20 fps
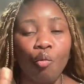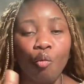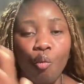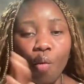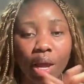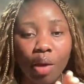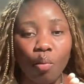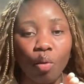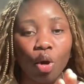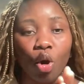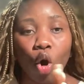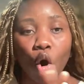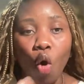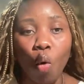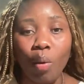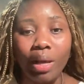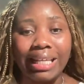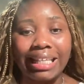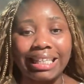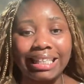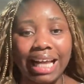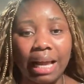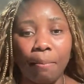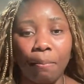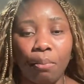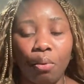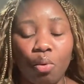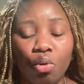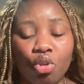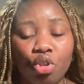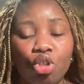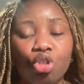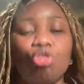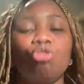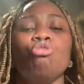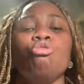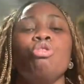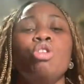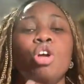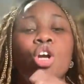we will always signpost
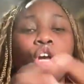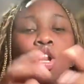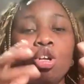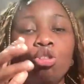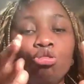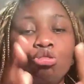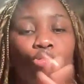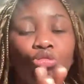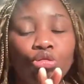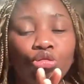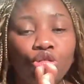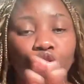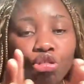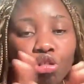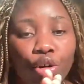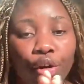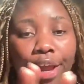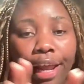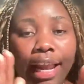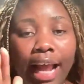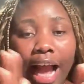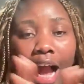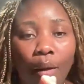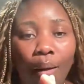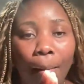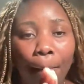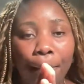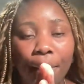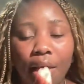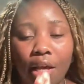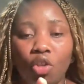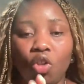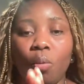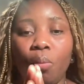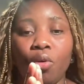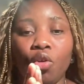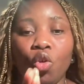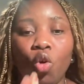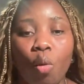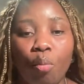you to join our peer
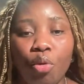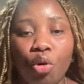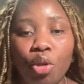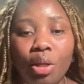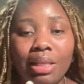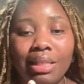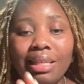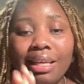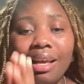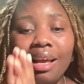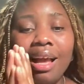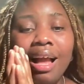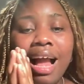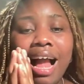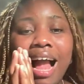support community.